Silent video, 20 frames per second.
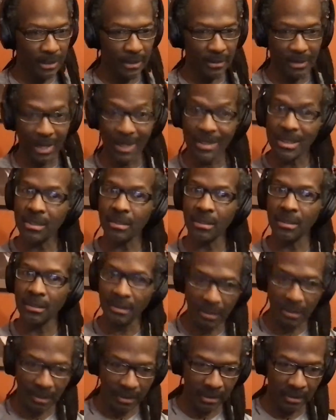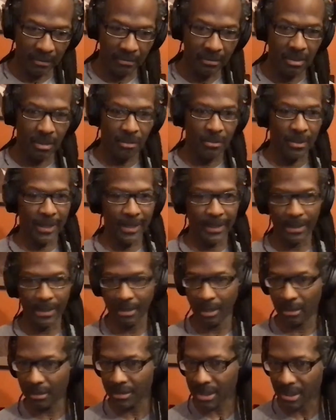That's a good thing. Cocaine can
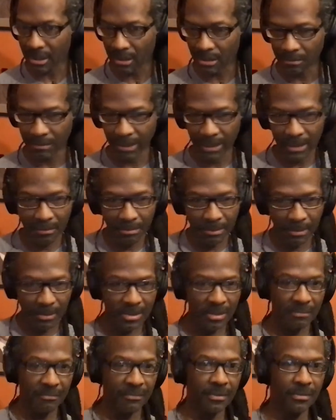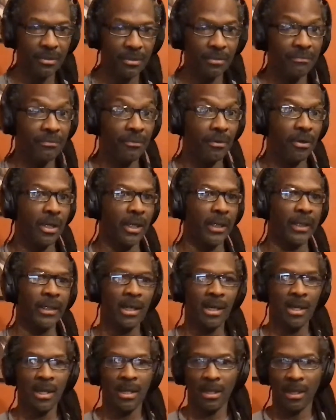also make the person feel euphoric.
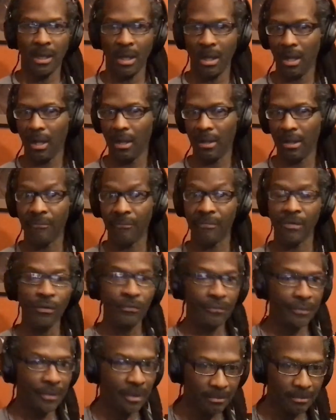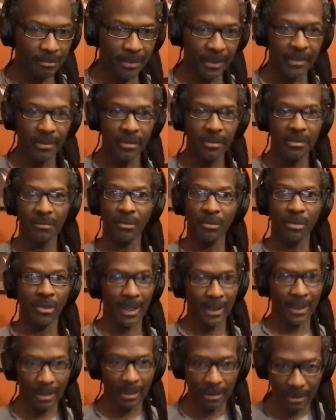If you feel better, you're more
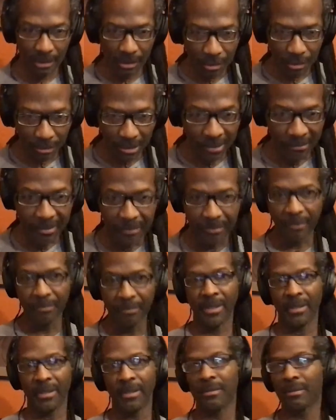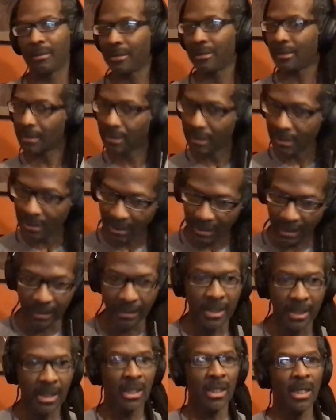likely to treat people better. Good thing.
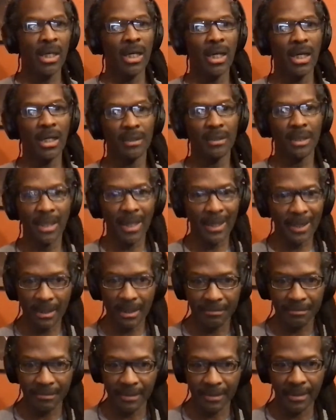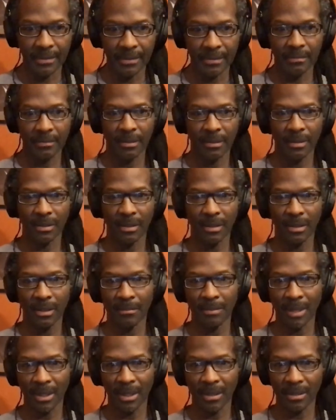The negative thing
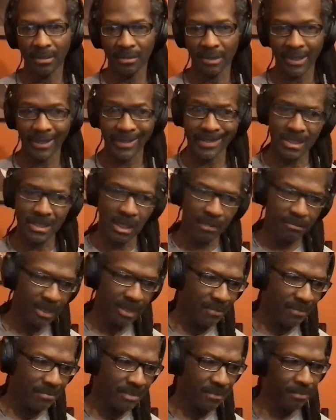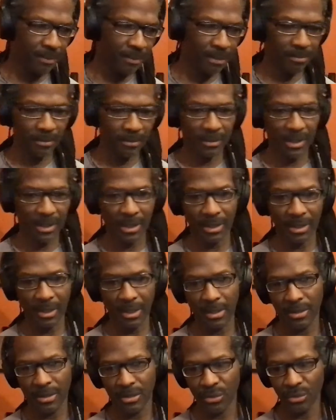about cocaine, sometimes if people get
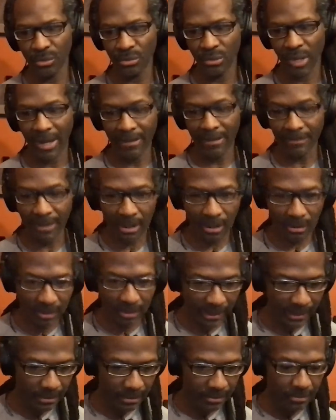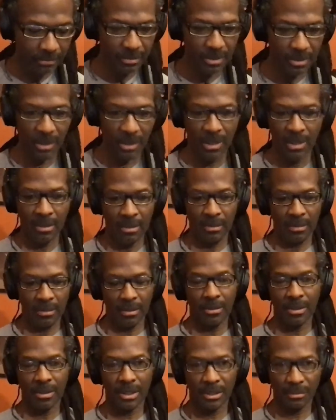into heavy cocaine use, it can
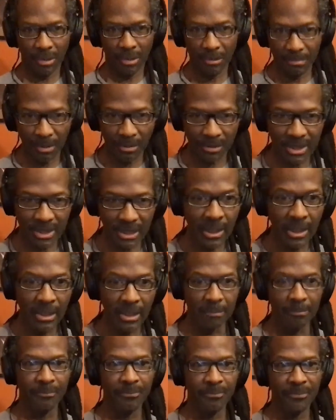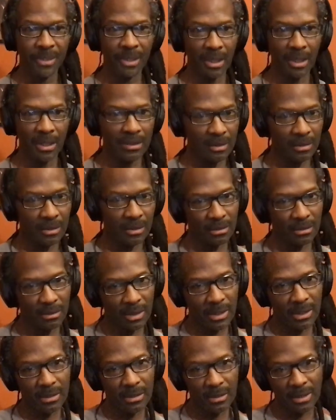disrupt your sleep.
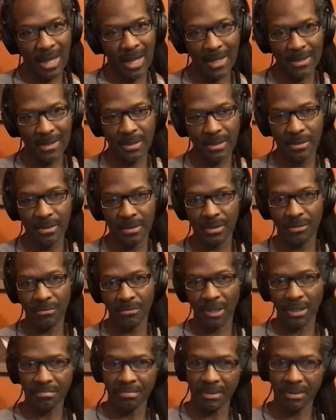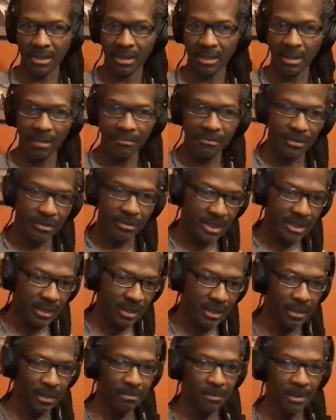And constant disruption of your
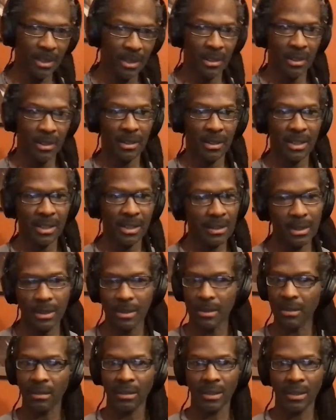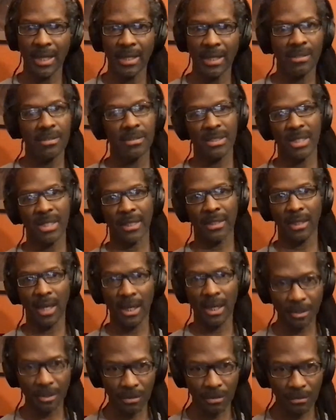sleep can lead to all kinds of
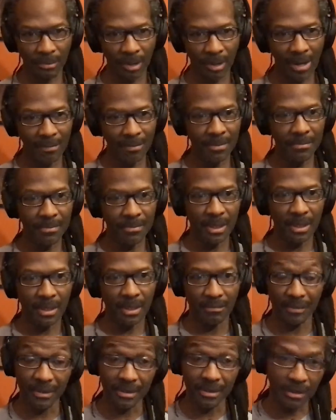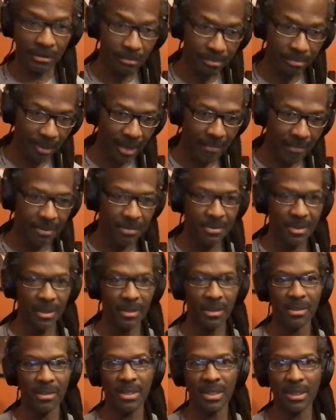psychological problems, physical problems.
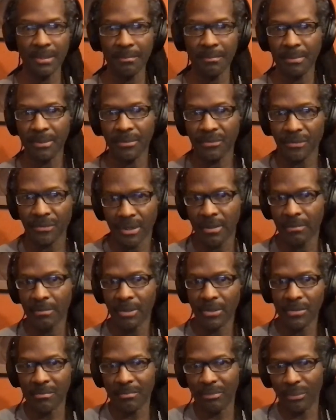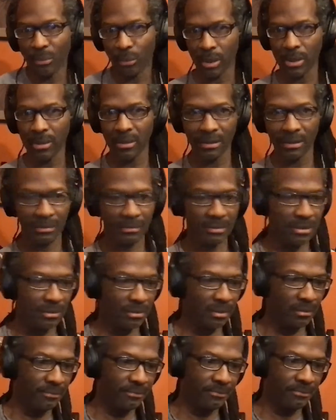Sleep is one of the most important sort
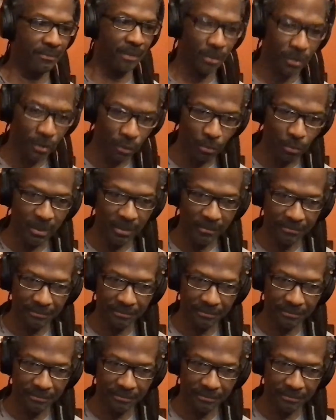of human